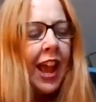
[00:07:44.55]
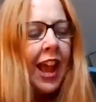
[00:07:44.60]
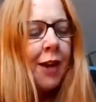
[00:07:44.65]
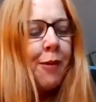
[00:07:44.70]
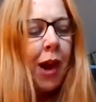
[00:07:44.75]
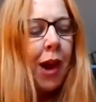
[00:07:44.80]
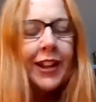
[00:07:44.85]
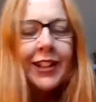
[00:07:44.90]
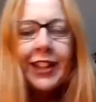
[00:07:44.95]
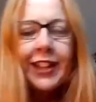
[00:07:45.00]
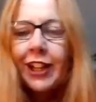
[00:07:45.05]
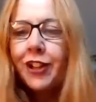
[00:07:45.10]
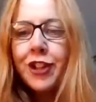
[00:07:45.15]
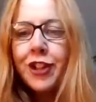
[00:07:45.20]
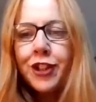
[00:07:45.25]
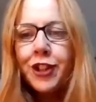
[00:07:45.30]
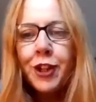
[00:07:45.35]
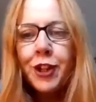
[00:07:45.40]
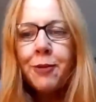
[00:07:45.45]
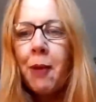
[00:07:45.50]
Why don't you
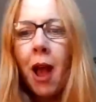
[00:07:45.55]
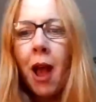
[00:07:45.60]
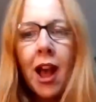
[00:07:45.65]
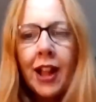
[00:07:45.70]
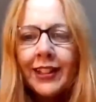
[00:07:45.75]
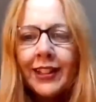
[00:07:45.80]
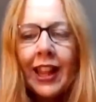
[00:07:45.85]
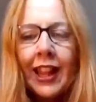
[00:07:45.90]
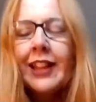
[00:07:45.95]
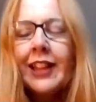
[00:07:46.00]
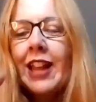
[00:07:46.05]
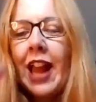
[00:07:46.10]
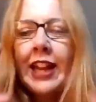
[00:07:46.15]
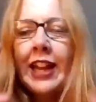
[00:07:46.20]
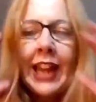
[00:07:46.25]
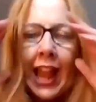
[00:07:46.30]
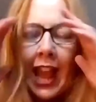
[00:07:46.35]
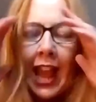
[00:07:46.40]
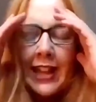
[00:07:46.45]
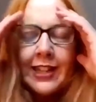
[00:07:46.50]
just do party? And
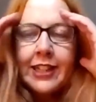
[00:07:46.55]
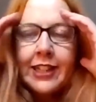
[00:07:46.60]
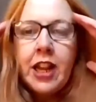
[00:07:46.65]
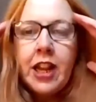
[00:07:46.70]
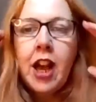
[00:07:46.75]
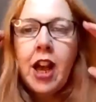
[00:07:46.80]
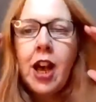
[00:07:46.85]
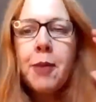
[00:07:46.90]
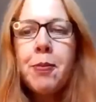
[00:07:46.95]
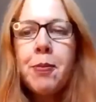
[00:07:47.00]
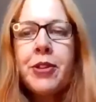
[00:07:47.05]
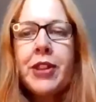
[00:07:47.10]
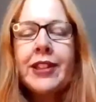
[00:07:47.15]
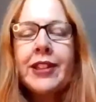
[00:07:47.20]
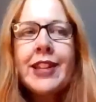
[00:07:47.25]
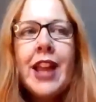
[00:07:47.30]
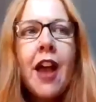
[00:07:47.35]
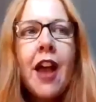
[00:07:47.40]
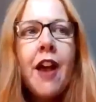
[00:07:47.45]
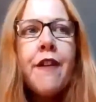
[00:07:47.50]
it ended up with
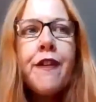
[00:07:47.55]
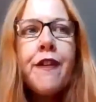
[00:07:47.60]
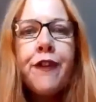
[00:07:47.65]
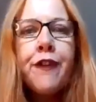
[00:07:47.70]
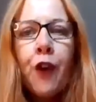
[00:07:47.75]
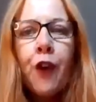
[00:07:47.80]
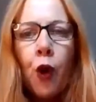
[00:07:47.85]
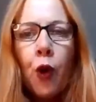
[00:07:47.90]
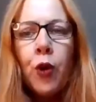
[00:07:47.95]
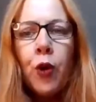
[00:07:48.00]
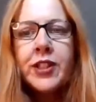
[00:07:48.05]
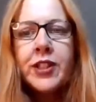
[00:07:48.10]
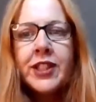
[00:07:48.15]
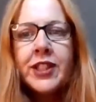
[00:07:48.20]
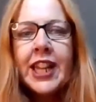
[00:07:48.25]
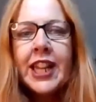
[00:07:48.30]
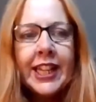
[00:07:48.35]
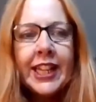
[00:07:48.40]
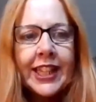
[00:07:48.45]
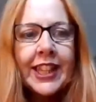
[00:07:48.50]
this
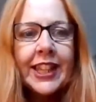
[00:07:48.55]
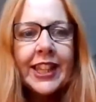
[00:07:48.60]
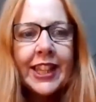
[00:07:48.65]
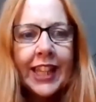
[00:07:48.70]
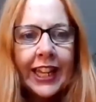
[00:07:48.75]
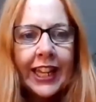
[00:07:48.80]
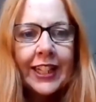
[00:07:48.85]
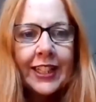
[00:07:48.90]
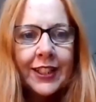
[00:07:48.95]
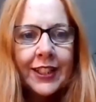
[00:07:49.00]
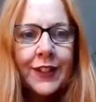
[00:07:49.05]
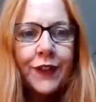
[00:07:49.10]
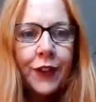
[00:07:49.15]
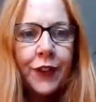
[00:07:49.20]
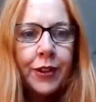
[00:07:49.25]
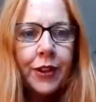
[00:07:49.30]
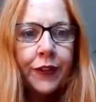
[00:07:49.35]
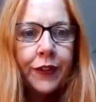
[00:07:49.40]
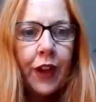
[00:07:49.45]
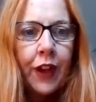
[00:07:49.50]
14 things
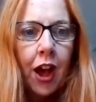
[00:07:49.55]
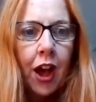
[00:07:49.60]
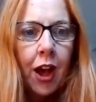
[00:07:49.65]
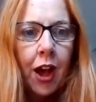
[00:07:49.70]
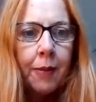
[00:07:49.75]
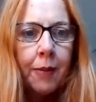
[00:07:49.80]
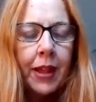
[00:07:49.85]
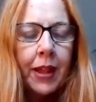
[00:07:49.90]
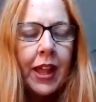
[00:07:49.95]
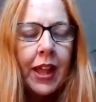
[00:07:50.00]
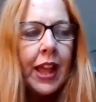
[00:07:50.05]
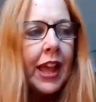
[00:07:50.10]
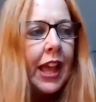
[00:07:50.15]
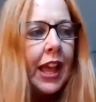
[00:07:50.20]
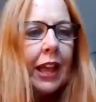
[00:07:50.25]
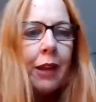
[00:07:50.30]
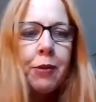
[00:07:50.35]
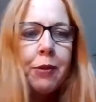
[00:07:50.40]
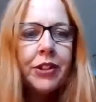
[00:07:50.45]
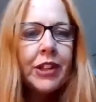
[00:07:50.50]
from the farm.
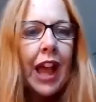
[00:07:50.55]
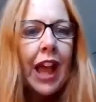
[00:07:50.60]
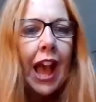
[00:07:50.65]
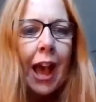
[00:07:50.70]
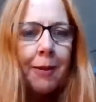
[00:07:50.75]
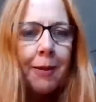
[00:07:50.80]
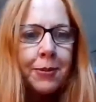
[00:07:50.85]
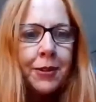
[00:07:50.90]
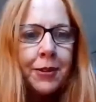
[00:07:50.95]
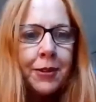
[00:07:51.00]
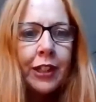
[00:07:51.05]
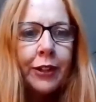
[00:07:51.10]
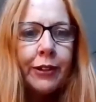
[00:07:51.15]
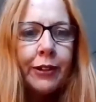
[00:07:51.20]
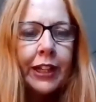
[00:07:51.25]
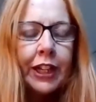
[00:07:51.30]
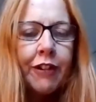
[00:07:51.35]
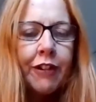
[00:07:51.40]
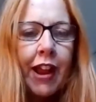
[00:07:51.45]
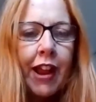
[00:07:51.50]
It was
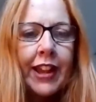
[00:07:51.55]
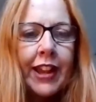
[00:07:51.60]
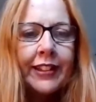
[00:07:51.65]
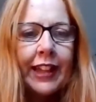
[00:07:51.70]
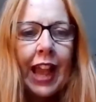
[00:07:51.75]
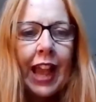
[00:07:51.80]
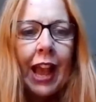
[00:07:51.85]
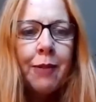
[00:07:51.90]
absolutely crazy.